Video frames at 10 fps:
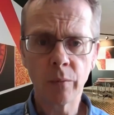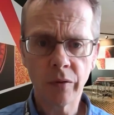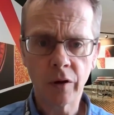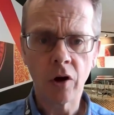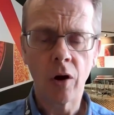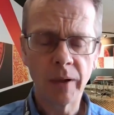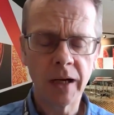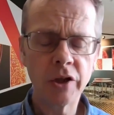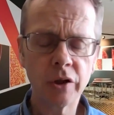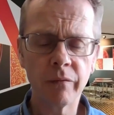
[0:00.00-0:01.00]
with the
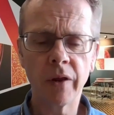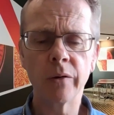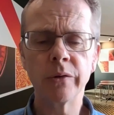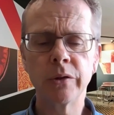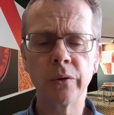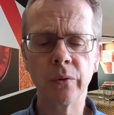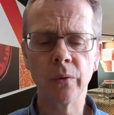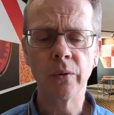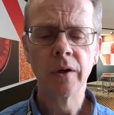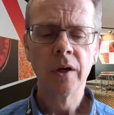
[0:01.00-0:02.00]
combination of those two.